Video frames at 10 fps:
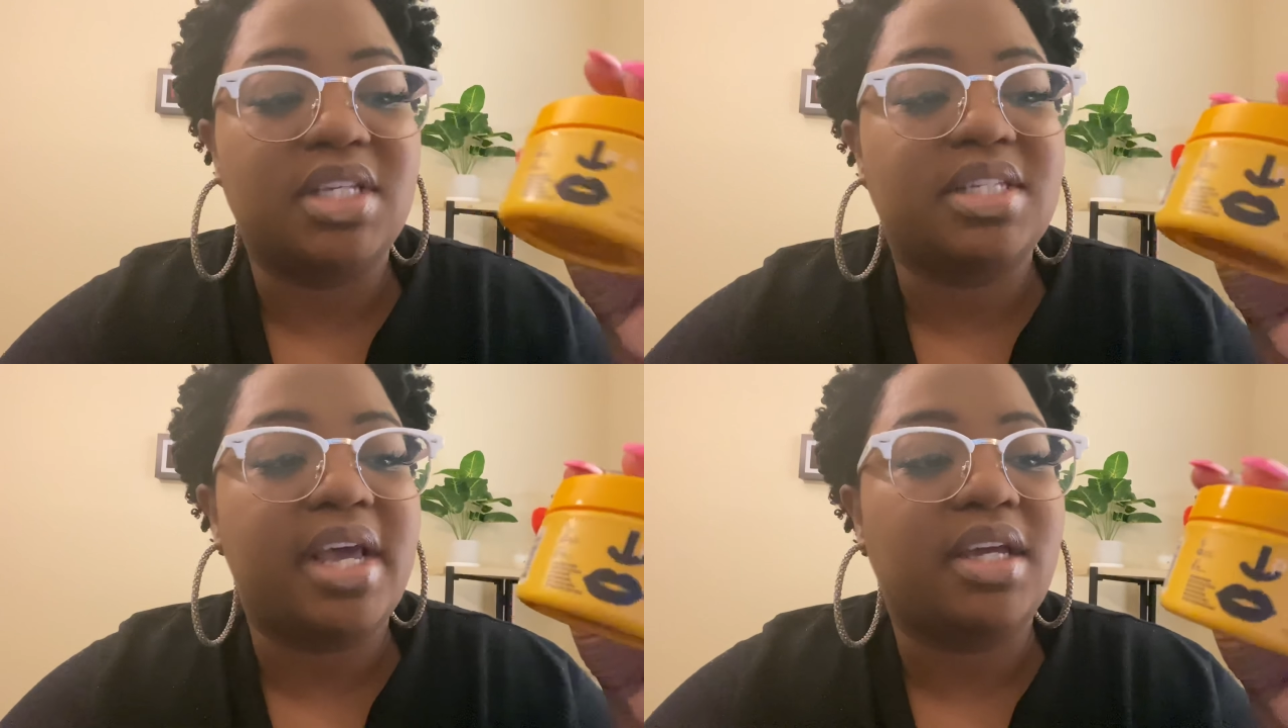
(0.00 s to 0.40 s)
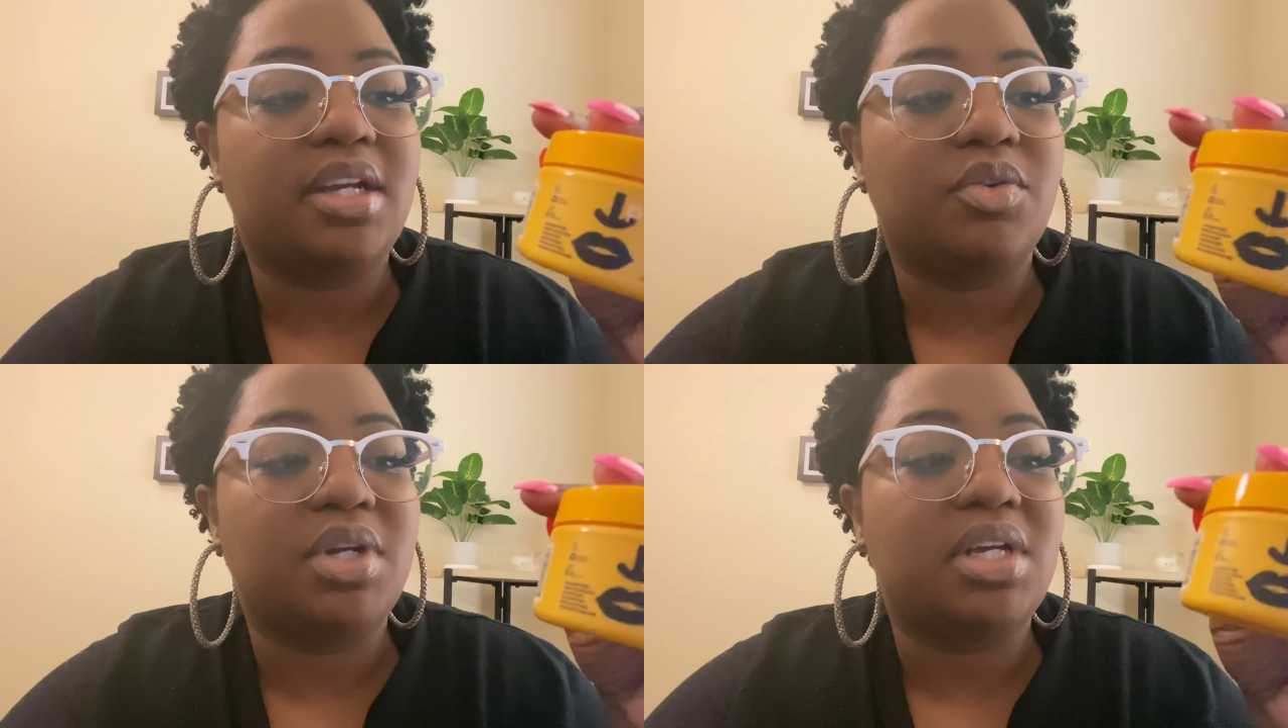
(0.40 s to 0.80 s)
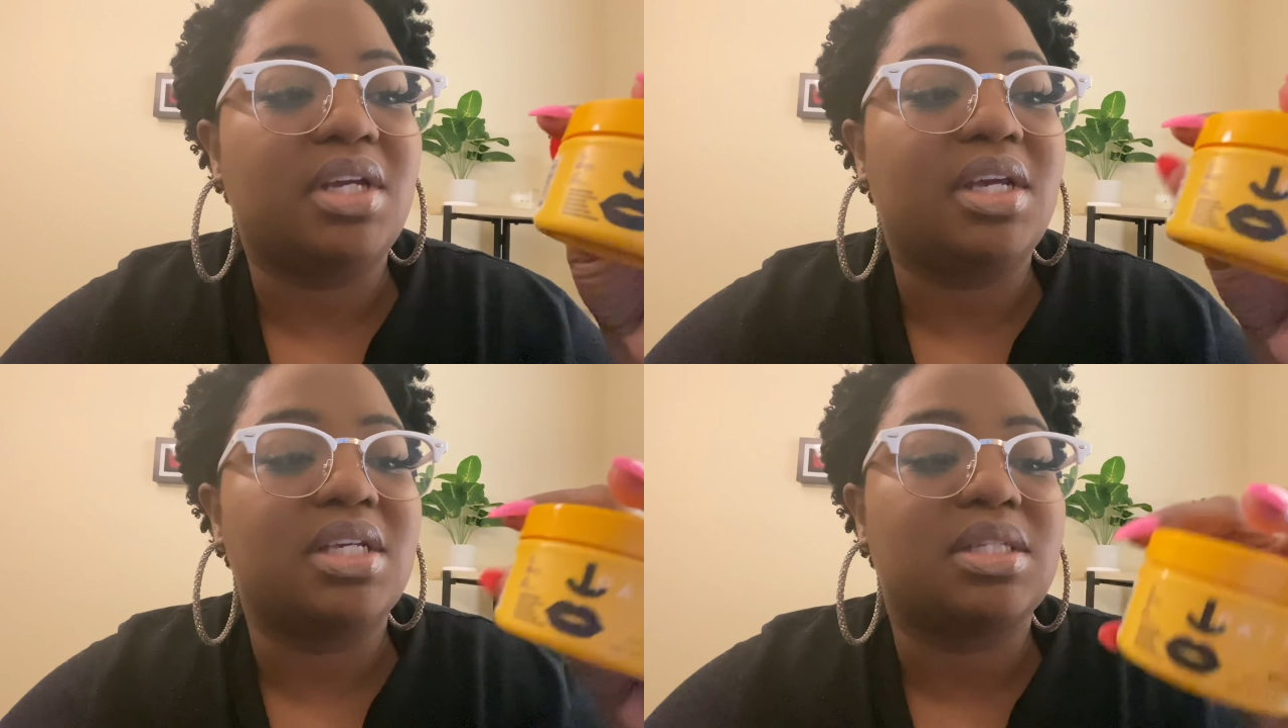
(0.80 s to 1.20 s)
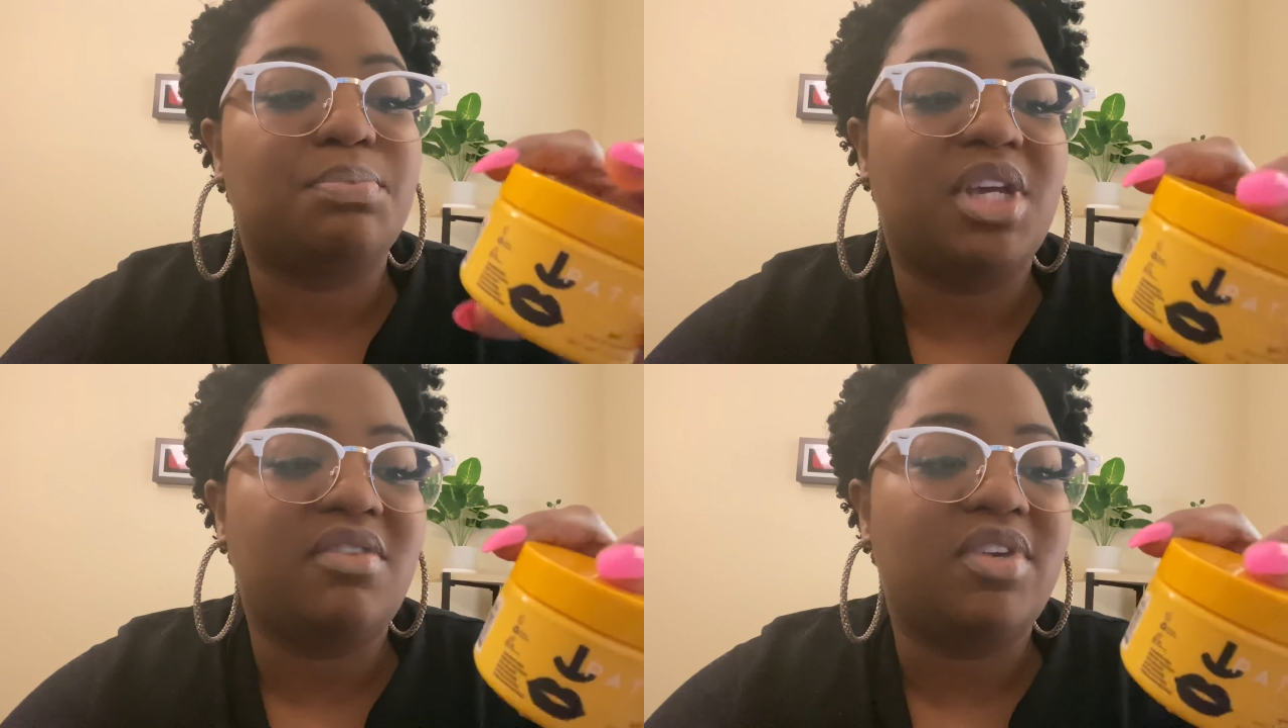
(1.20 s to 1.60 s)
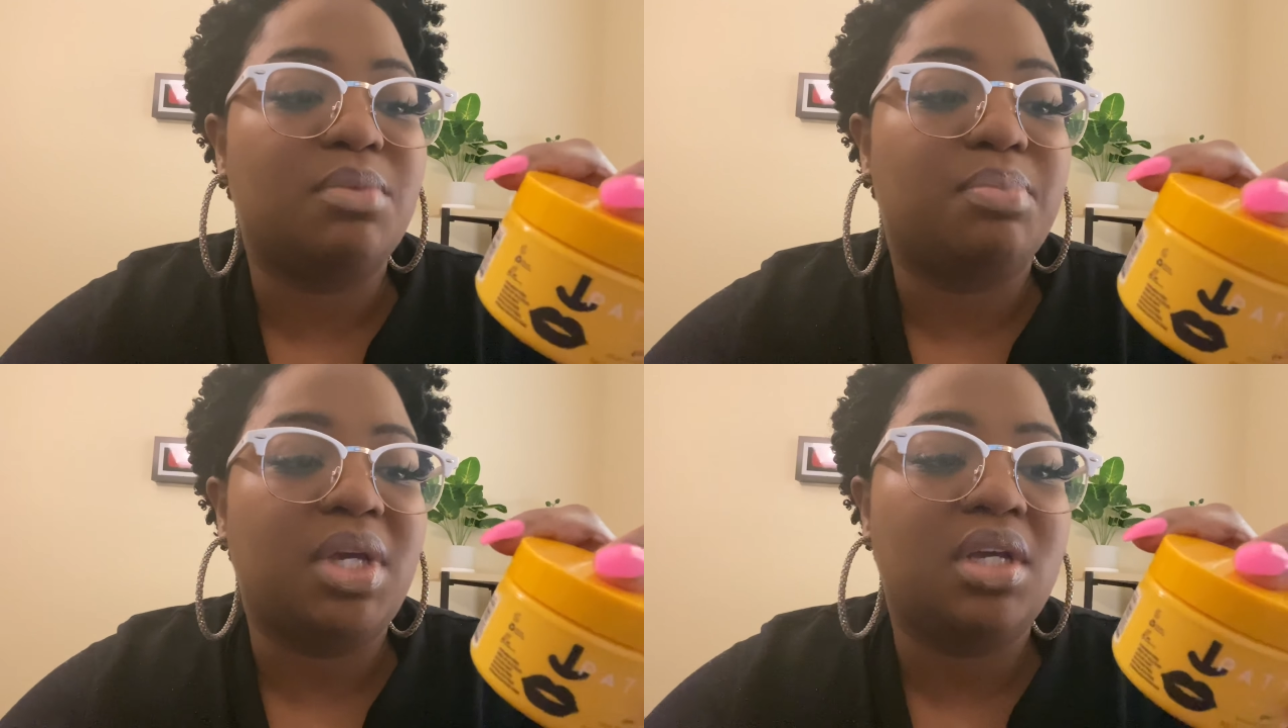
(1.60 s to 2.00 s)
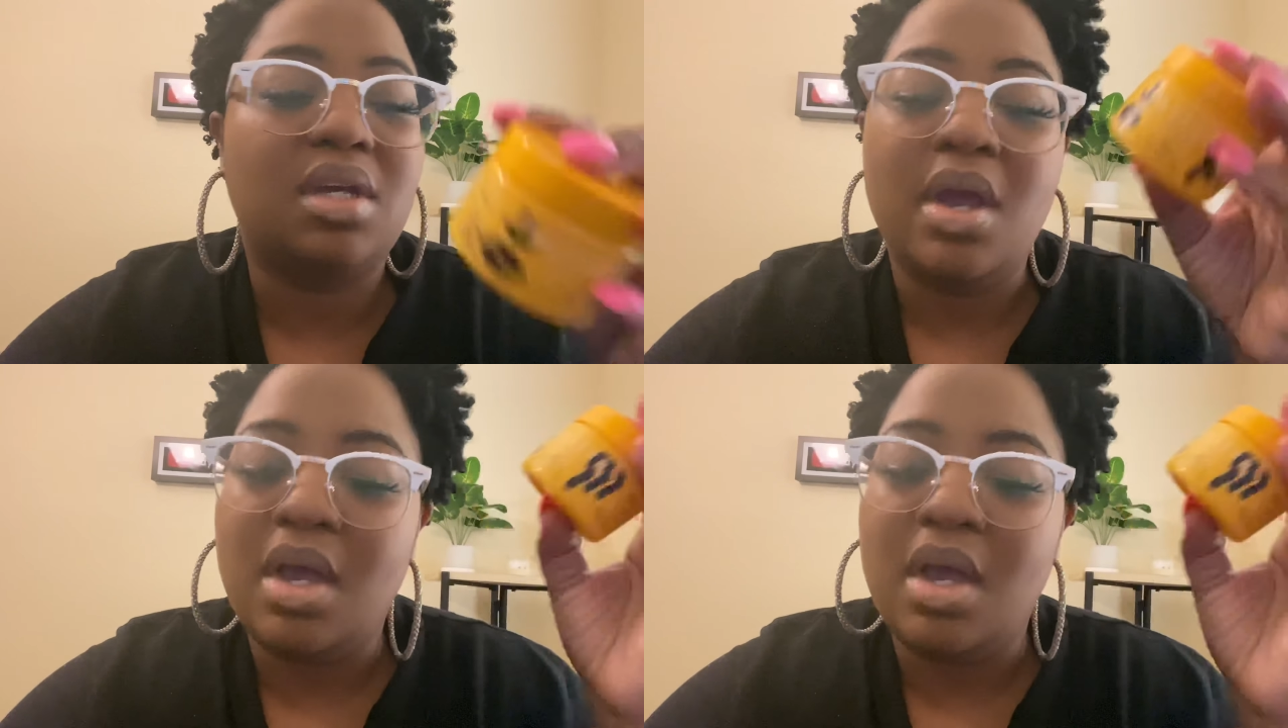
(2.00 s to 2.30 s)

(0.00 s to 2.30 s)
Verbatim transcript: second ingredient is PVP.